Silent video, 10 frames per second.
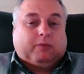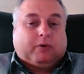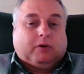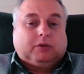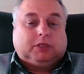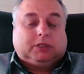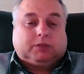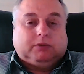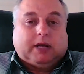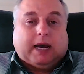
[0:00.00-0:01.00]
the world just
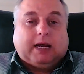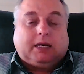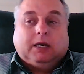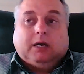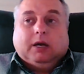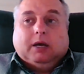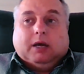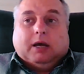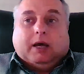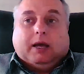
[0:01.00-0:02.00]
through that,
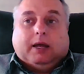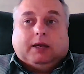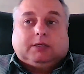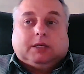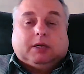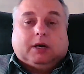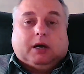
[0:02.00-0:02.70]
and